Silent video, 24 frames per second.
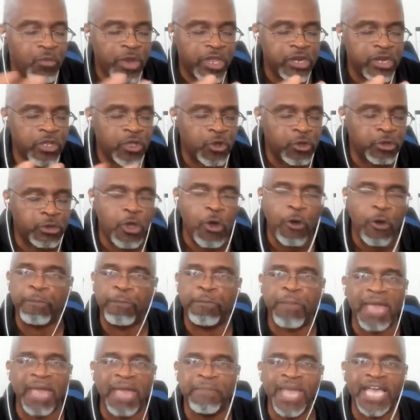We're going to go
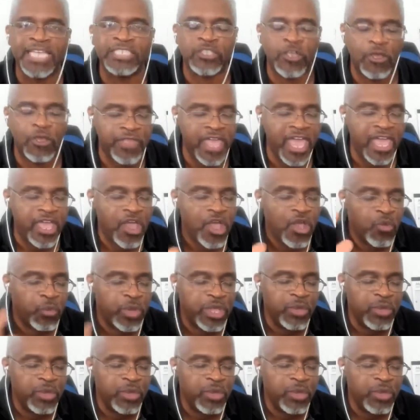bypass all that.